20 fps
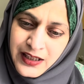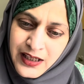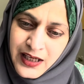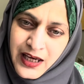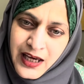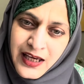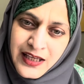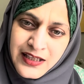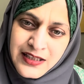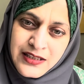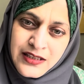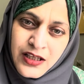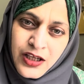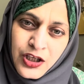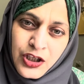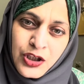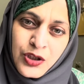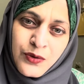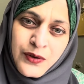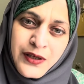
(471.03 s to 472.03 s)
has,
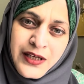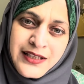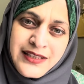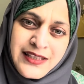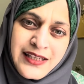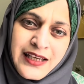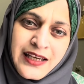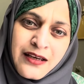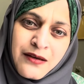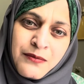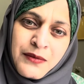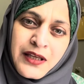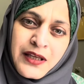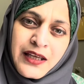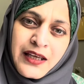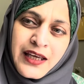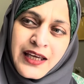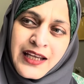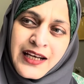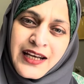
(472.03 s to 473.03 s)
you can see him
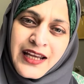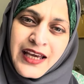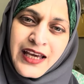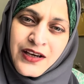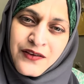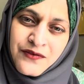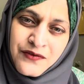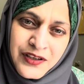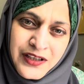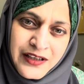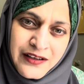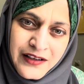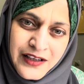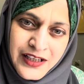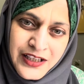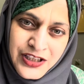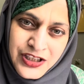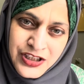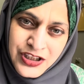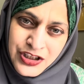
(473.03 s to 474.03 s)
in every
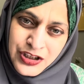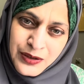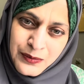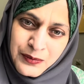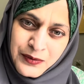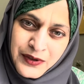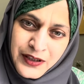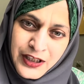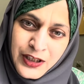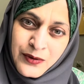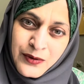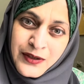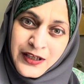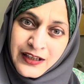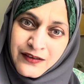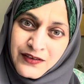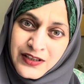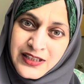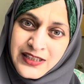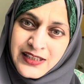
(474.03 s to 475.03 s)
relationship. You can
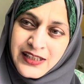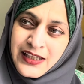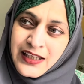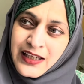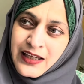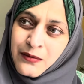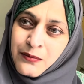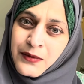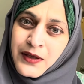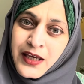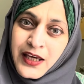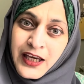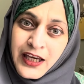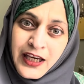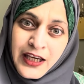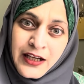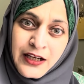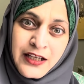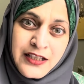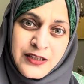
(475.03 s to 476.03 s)
even see him
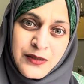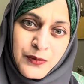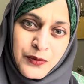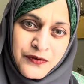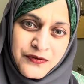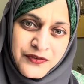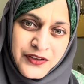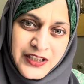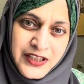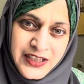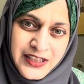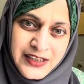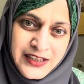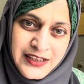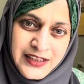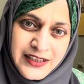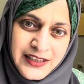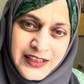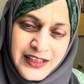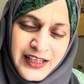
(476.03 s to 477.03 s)
in his
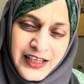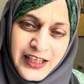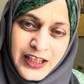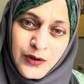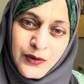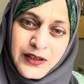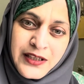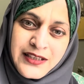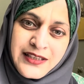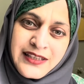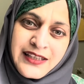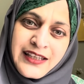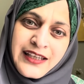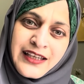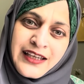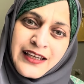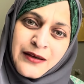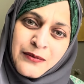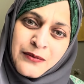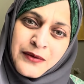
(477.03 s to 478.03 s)
profession. You can see
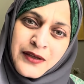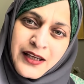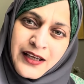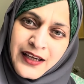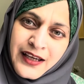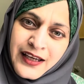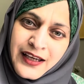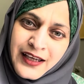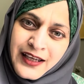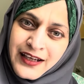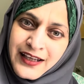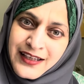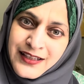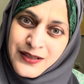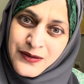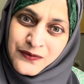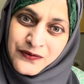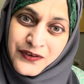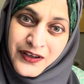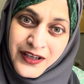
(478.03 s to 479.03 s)
him in
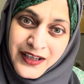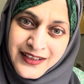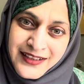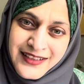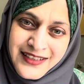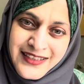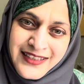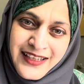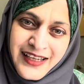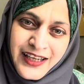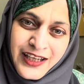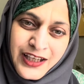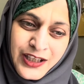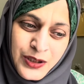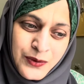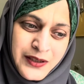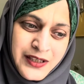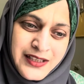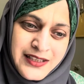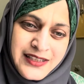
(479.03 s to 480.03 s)
his friends. You
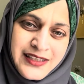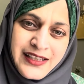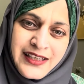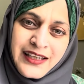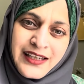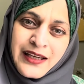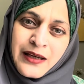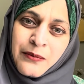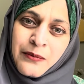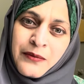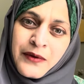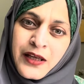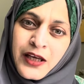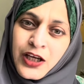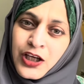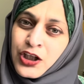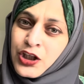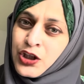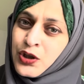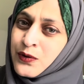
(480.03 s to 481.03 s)
can see him.
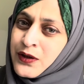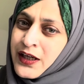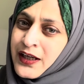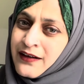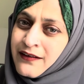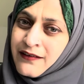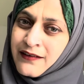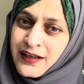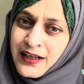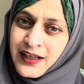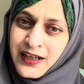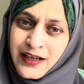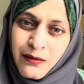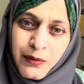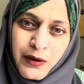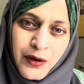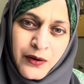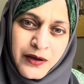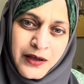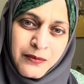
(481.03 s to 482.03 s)
You can read
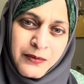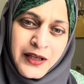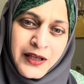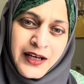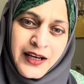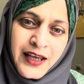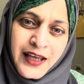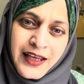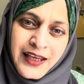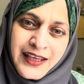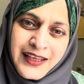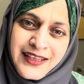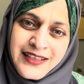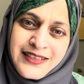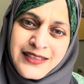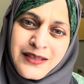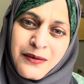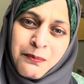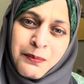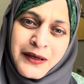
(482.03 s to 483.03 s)
about him, and he's
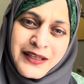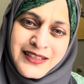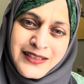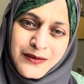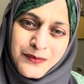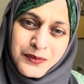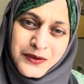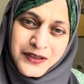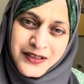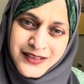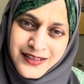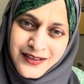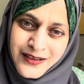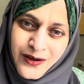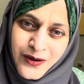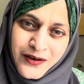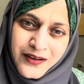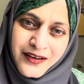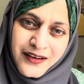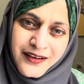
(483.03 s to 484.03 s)
the best person on